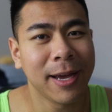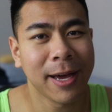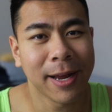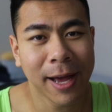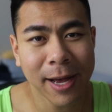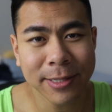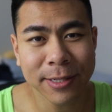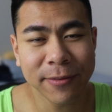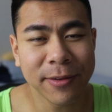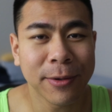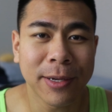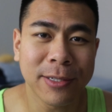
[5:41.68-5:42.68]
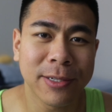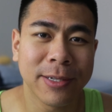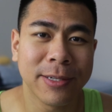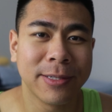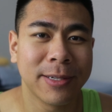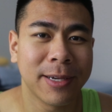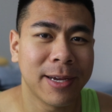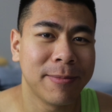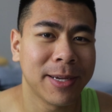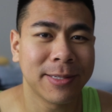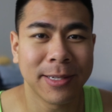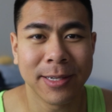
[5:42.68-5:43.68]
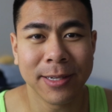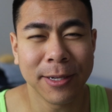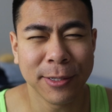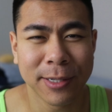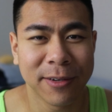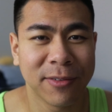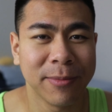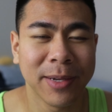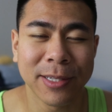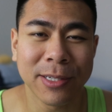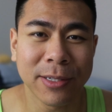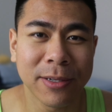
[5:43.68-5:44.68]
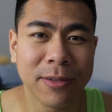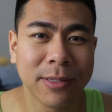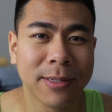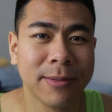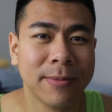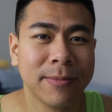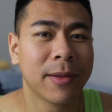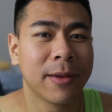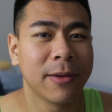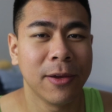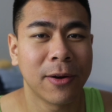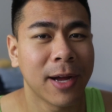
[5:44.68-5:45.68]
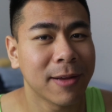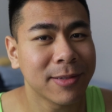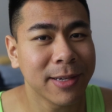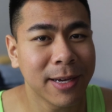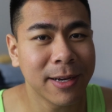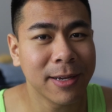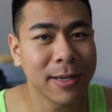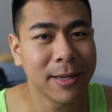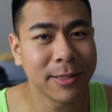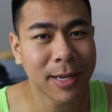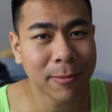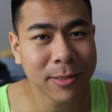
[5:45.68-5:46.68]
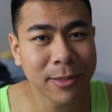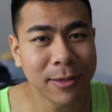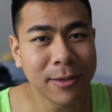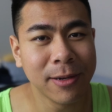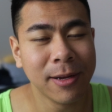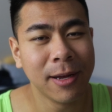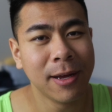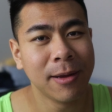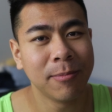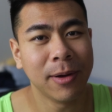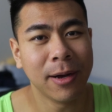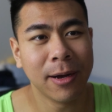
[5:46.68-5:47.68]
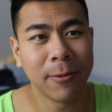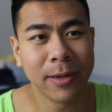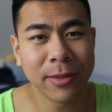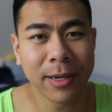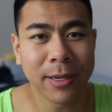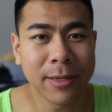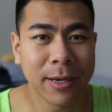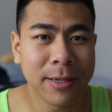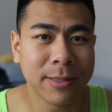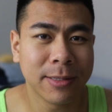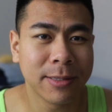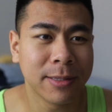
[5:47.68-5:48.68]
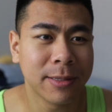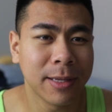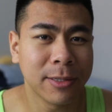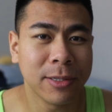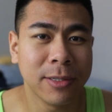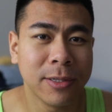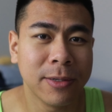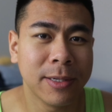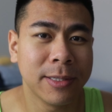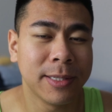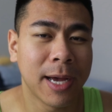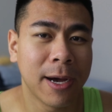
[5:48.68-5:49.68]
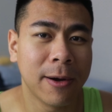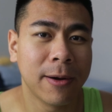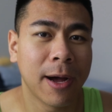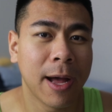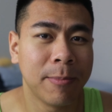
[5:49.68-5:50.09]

and it adds a few inches and it makes it easier for me to use. You don't have to get it, it's optional, but one thing it does let you do is now I